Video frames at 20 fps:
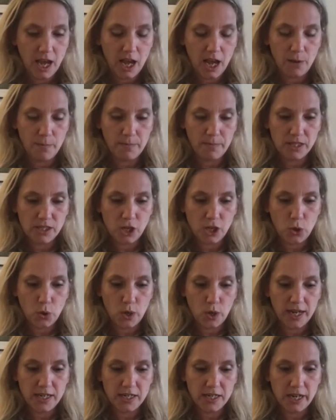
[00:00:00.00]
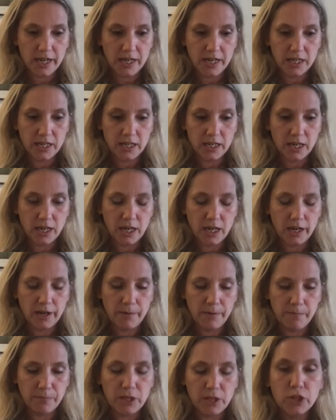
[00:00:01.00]
so in
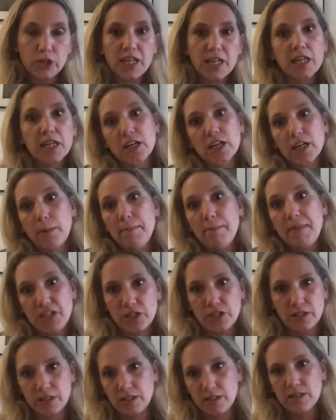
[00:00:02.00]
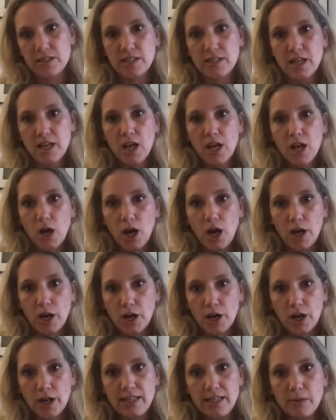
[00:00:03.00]
looking at emissions,
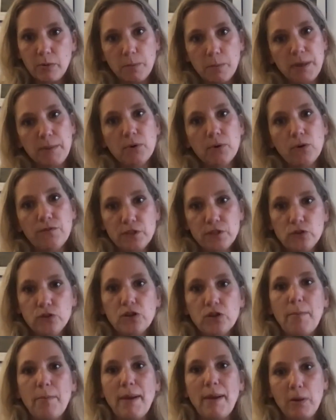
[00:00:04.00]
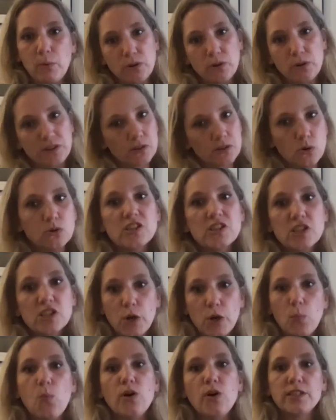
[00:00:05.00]
people often talk about what's called scope
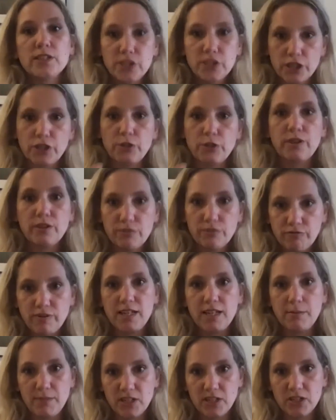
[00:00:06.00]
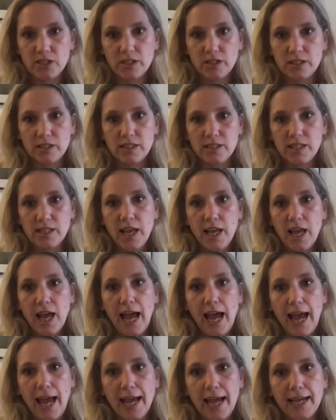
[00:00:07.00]
1, 2 and 3 emissions.
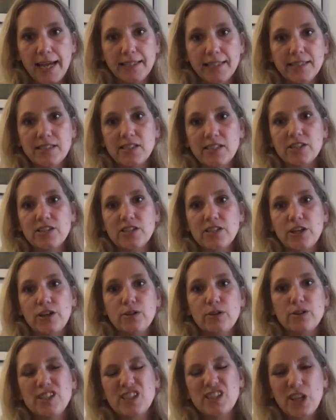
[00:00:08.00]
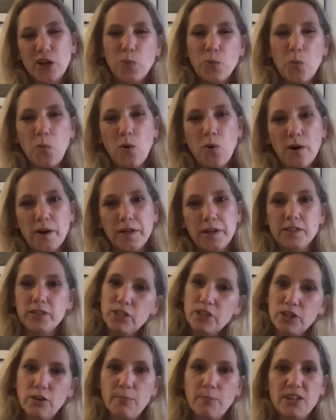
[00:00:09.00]
And so scope 1 and
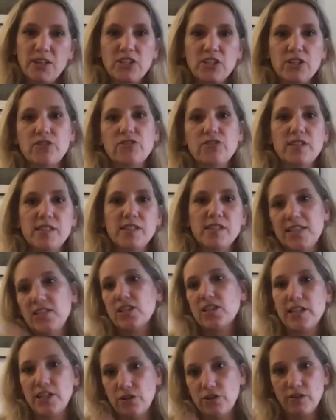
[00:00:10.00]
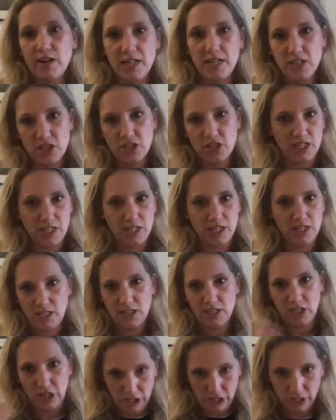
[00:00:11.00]
2 emissions are essentially your energy
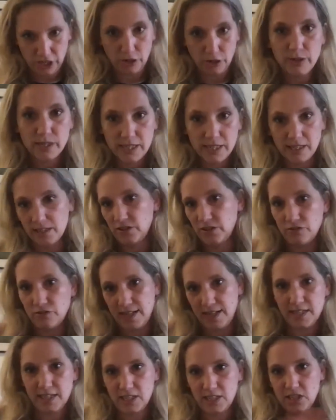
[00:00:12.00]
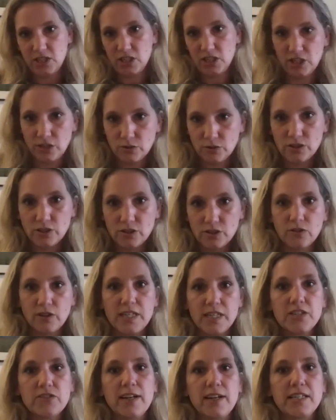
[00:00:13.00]
use, either direct energy use or
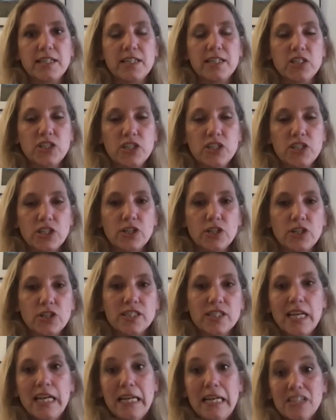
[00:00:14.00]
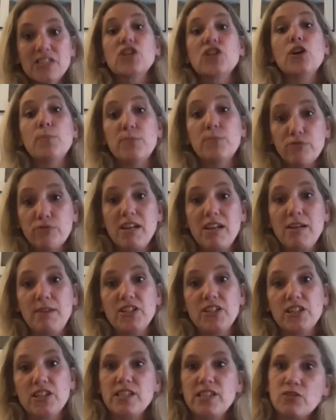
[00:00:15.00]
indirect energy use. Scope 3
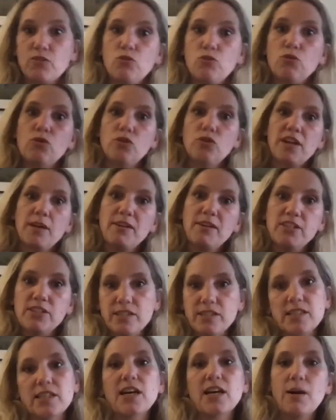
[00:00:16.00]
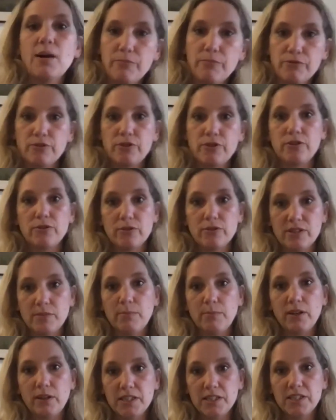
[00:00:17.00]
emissions are all the emissions that come through your
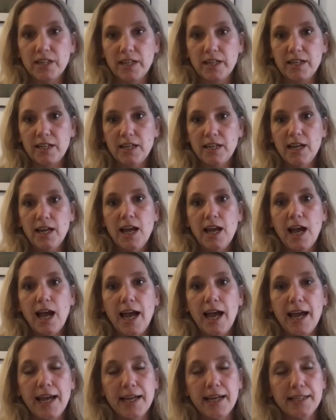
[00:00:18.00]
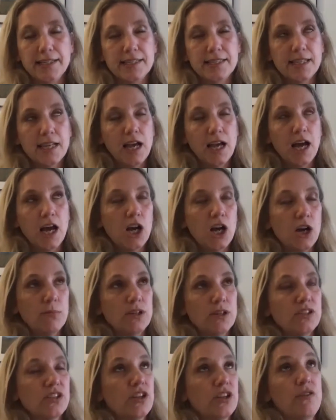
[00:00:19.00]
supply chain. And
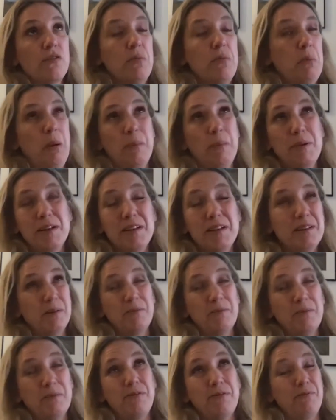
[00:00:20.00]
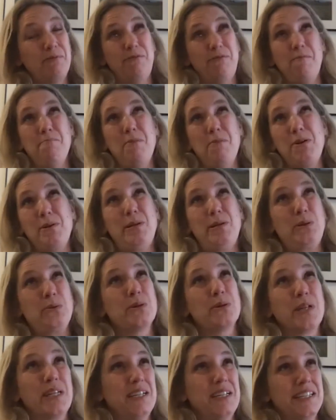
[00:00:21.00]
so, I mean, for most
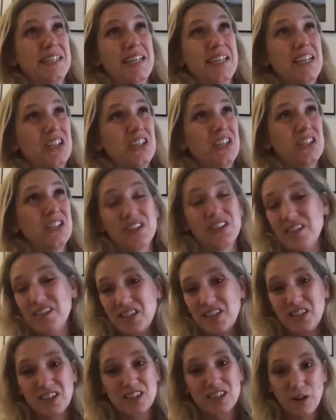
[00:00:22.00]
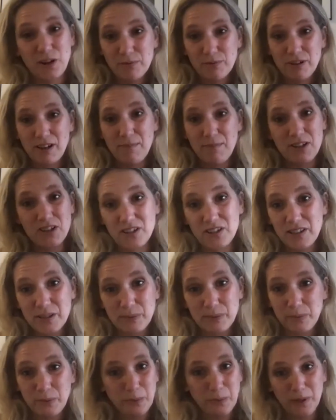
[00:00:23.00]
organizations, scope 3 emissions
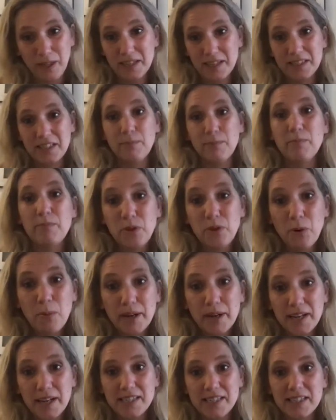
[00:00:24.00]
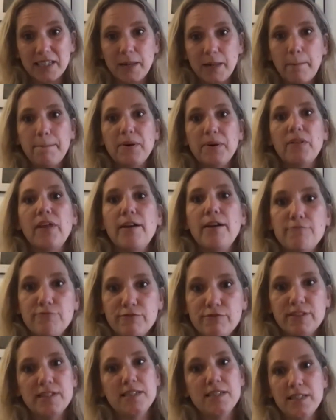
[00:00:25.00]
will end up dominating, but they're
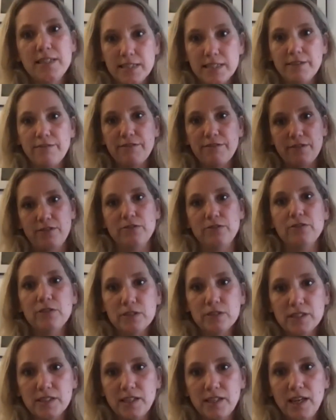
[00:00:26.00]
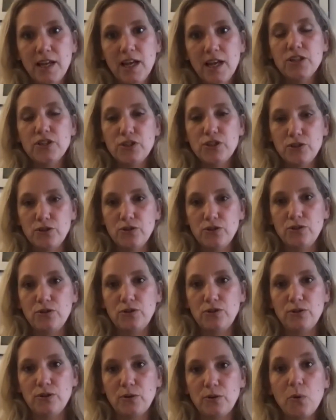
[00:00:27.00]
really difficult
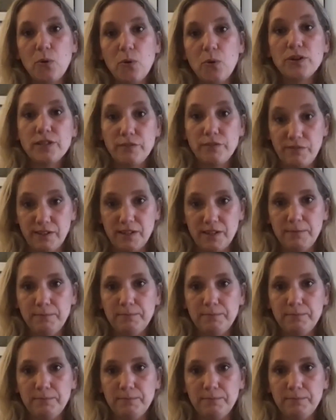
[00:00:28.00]
to quantify.